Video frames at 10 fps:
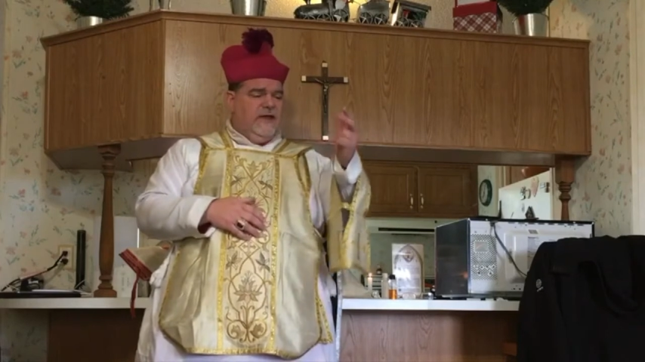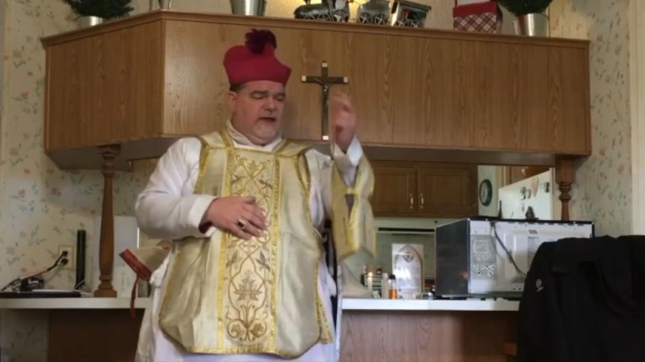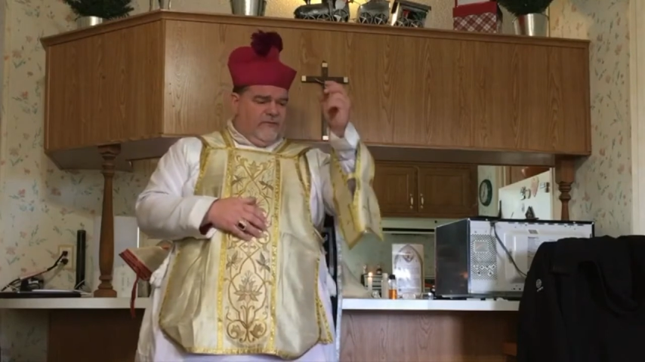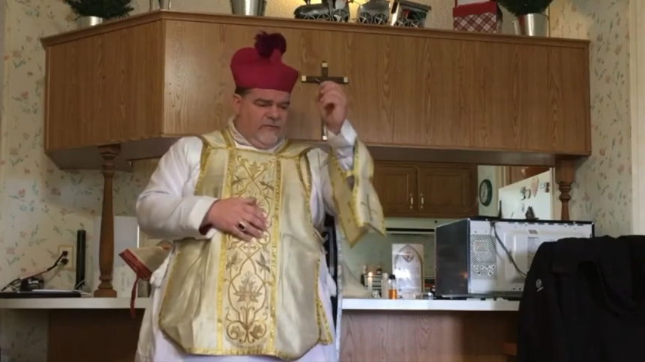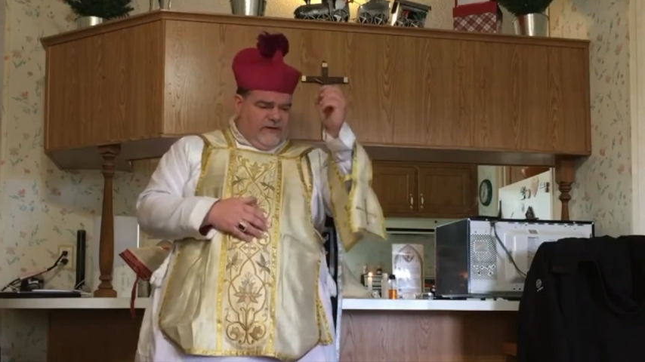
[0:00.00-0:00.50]

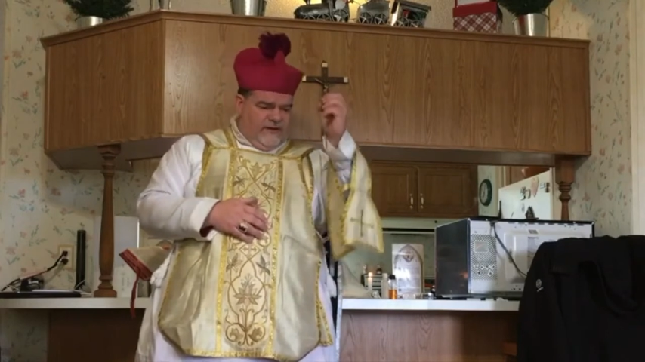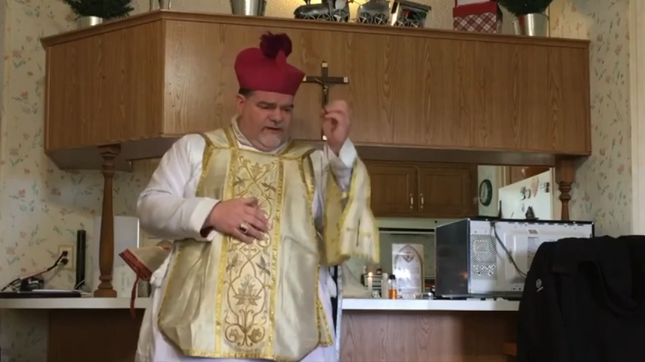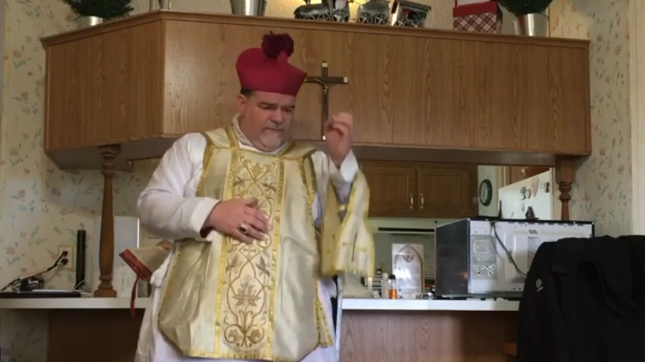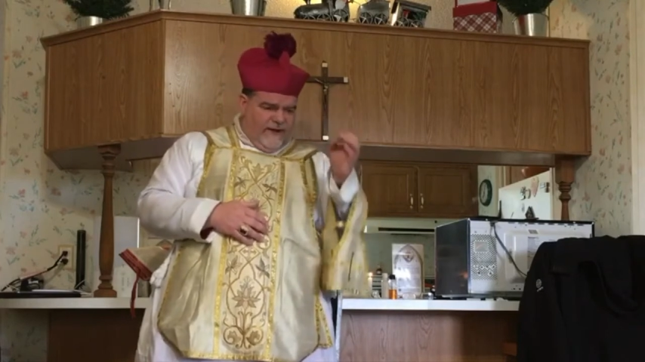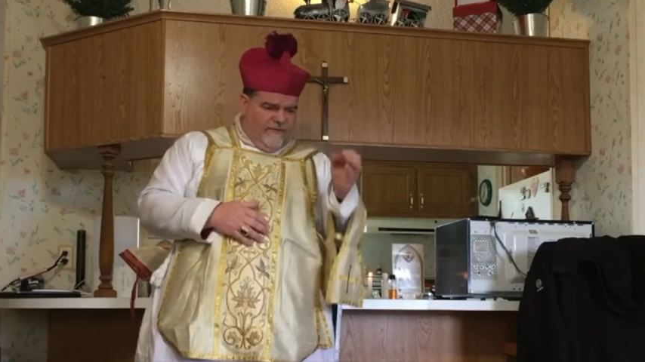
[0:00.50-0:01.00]
And when we
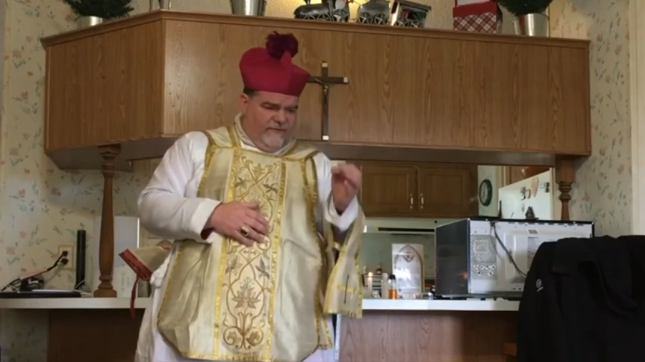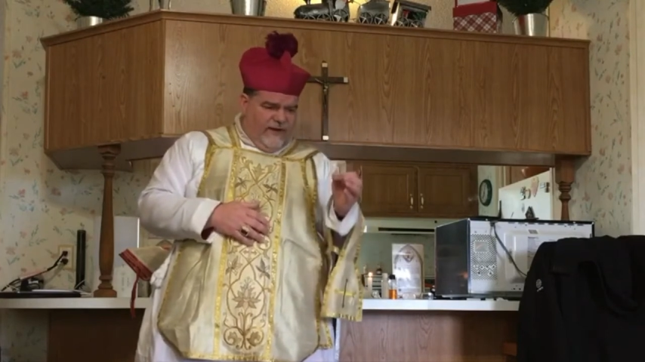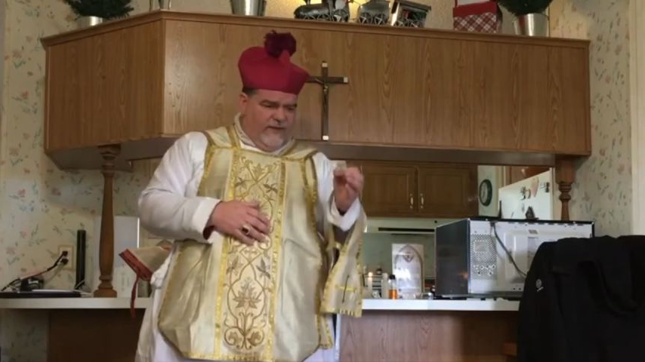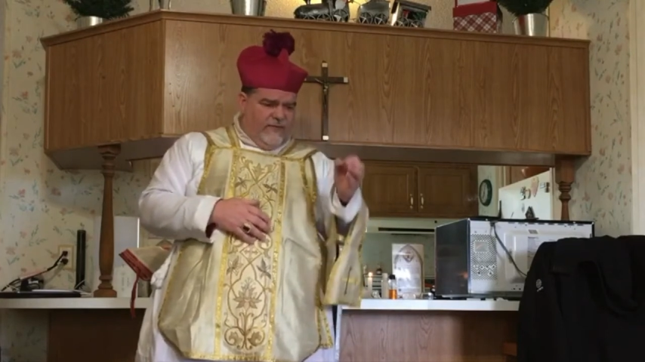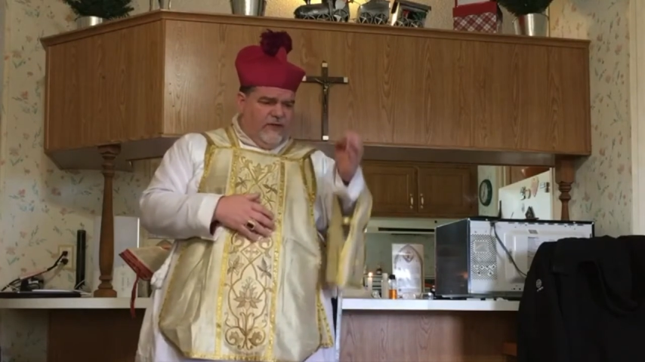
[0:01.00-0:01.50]
live by
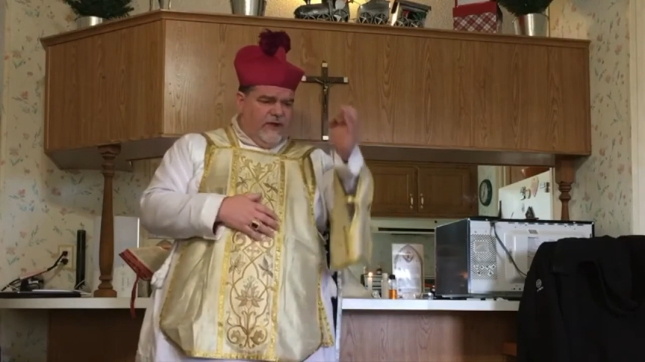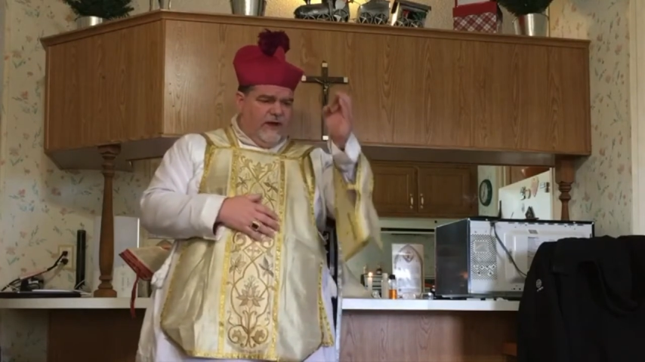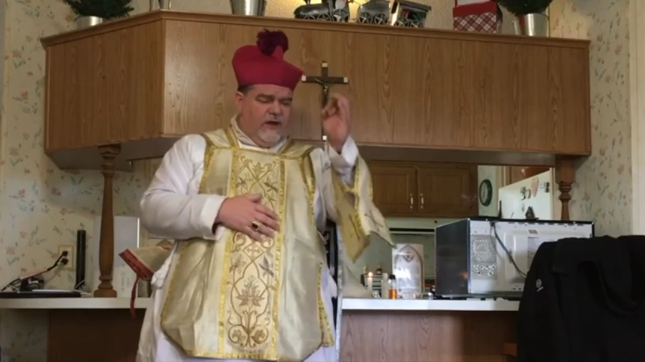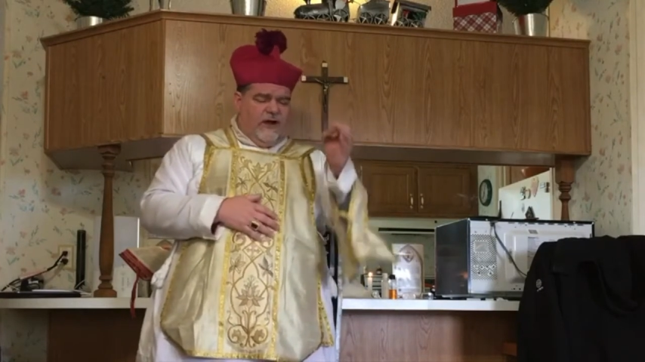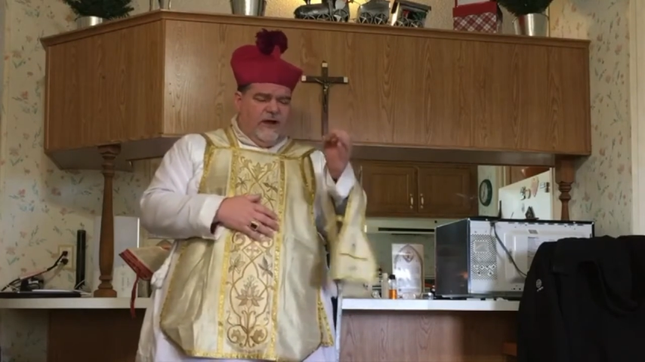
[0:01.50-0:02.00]
faith,
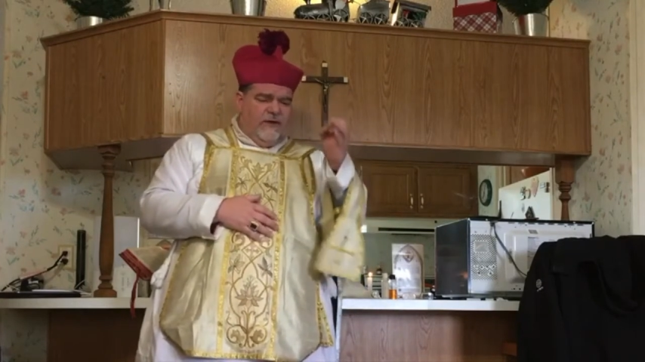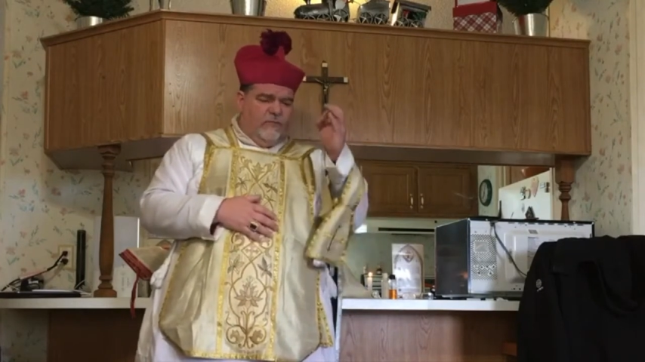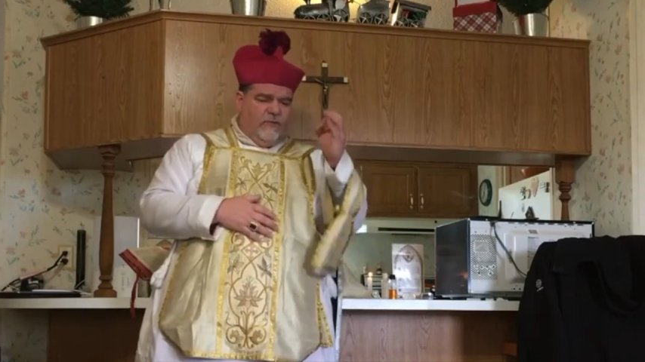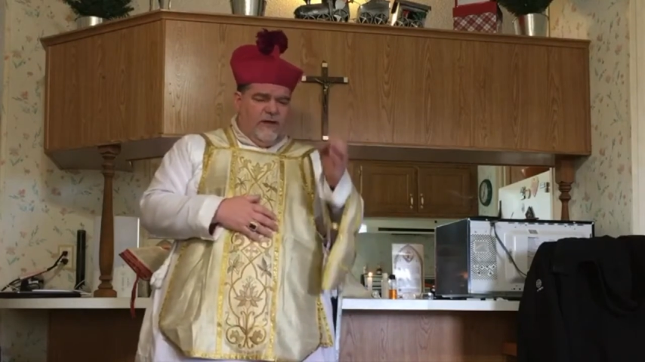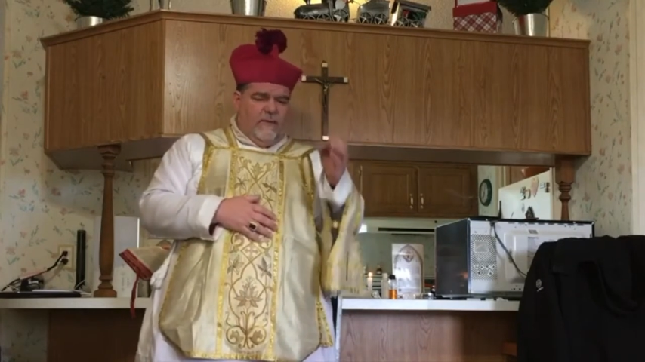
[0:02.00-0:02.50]
God
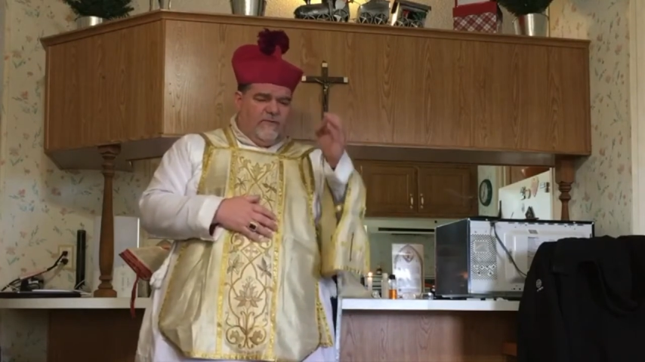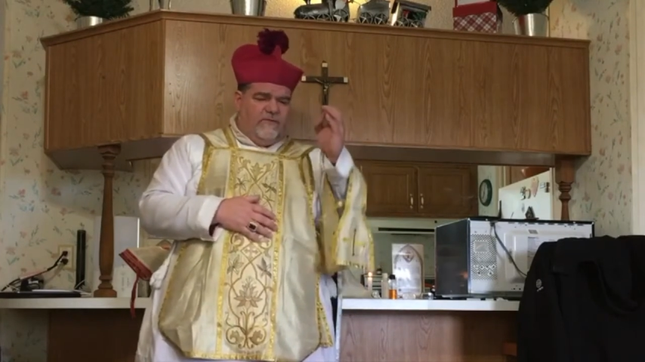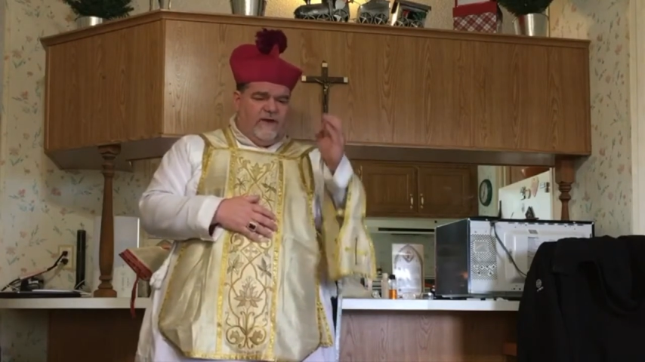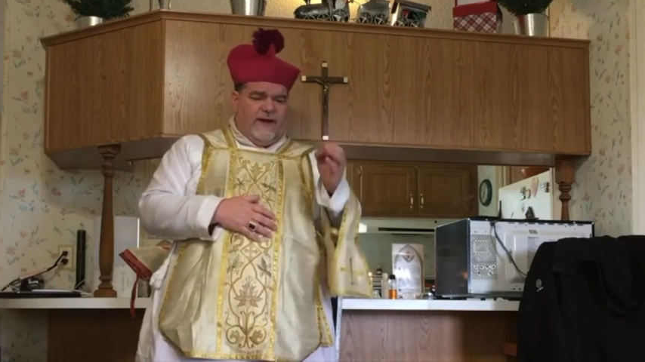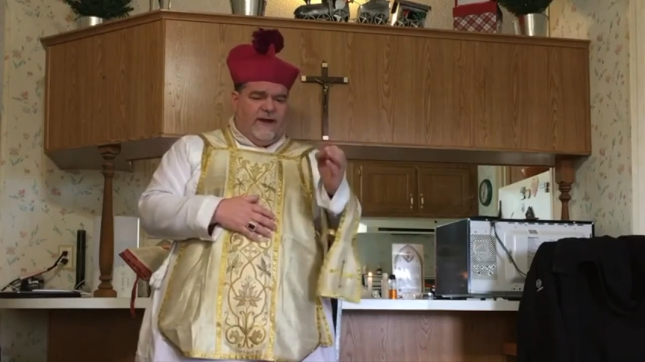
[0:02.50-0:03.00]
will
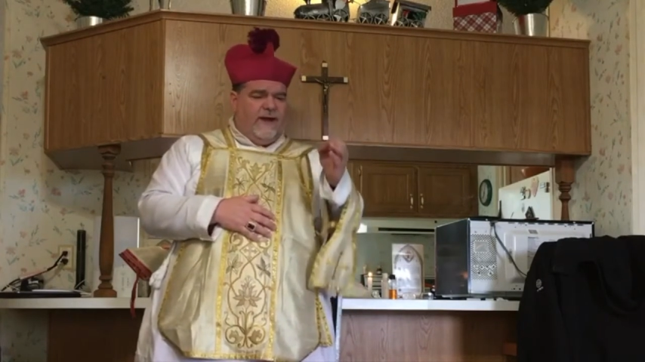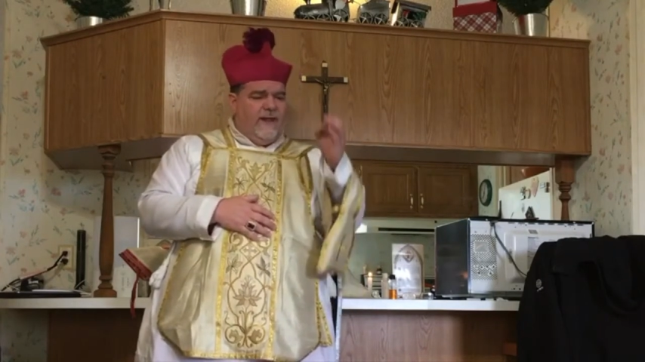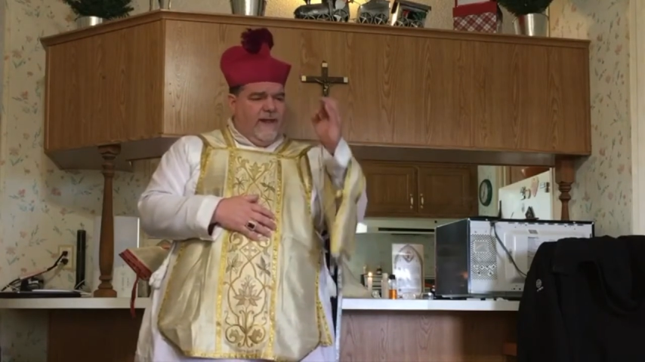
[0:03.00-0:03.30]
provide.